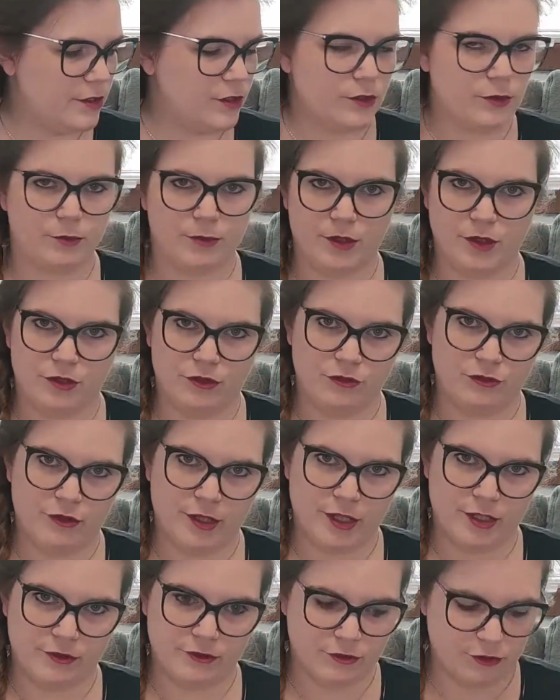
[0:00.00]
you'll be
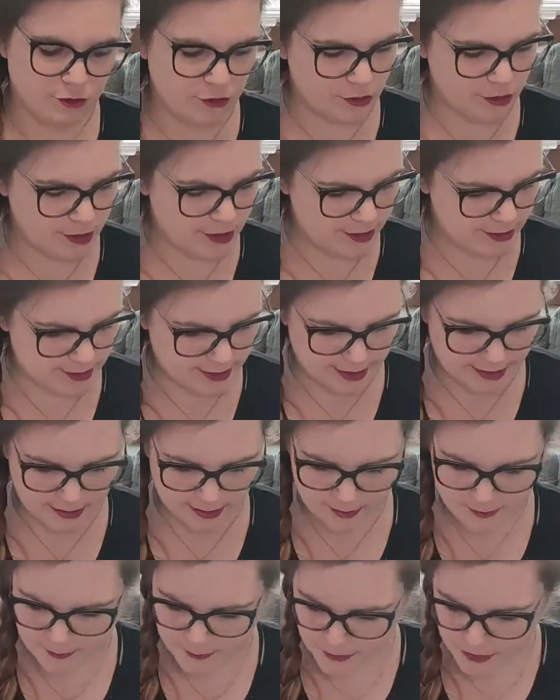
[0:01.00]
ready for sale.